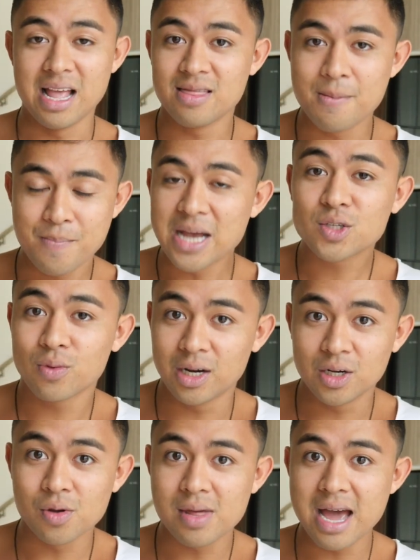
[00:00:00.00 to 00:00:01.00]
And the best way
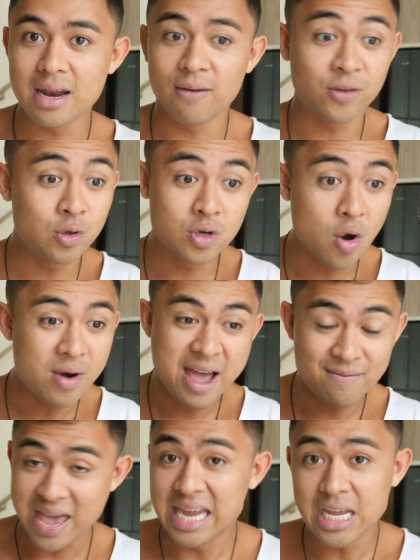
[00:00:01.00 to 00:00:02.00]
to do that, if you don't
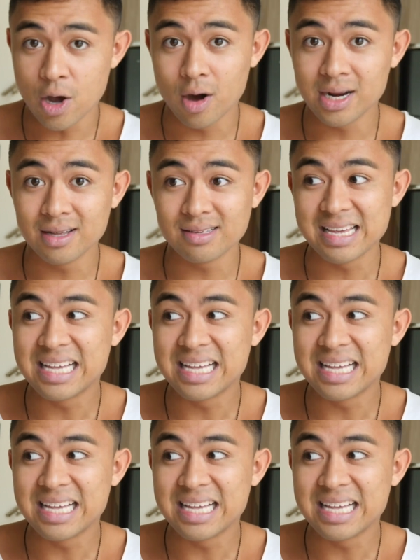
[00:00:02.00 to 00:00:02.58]
have any audience,